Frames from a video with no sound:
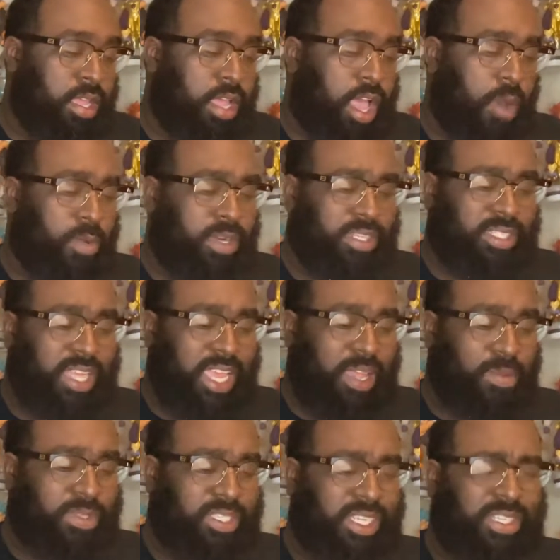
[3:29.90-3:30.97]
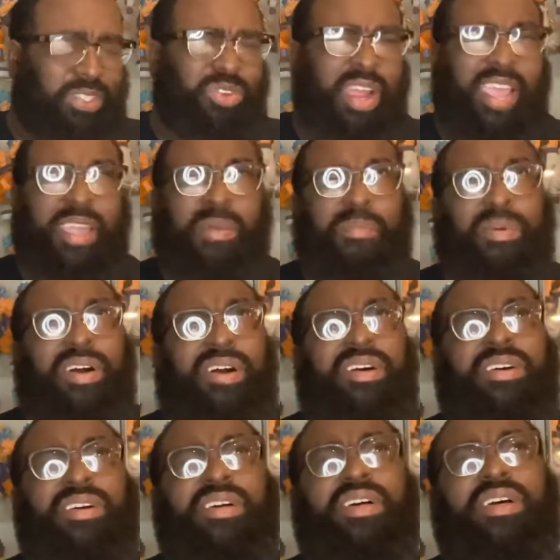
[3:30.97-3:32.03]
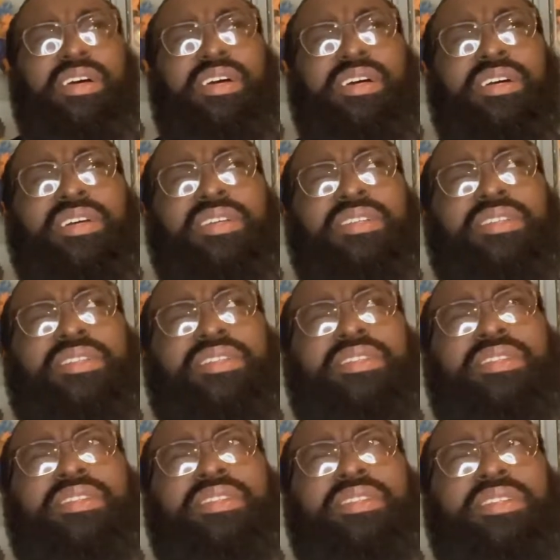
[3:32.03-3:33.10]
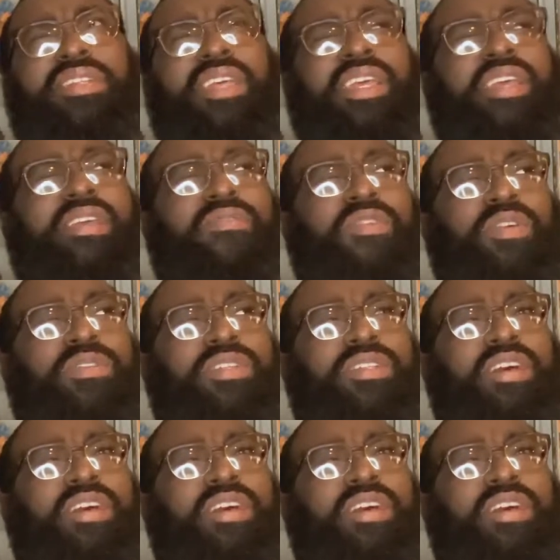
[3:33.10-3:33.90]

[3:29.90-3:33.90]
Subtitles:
I want to say it was the Dragon Ball Z versus